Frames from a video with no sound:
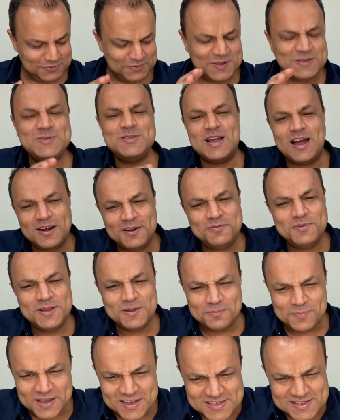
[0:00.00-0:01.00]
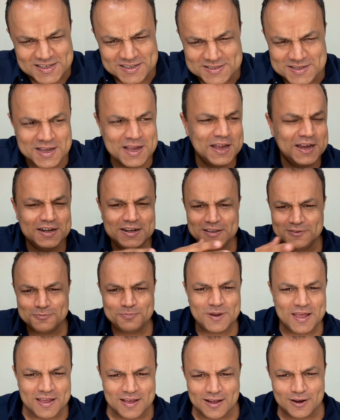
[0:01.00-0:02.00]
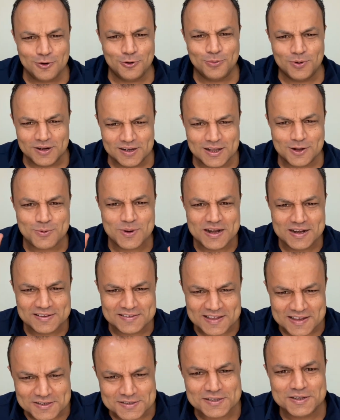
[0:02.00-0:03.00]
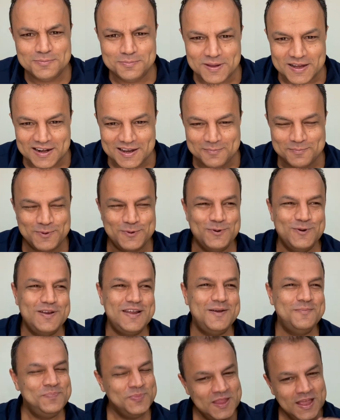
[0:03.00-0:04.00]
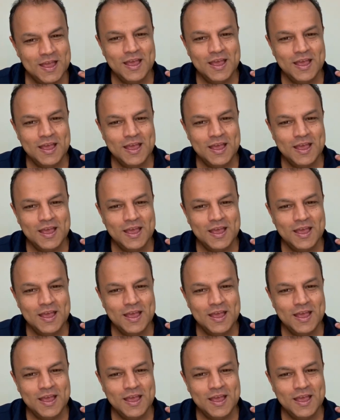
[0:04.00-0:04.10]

We started with the basics, displaying hello world, the quintessential beginning program,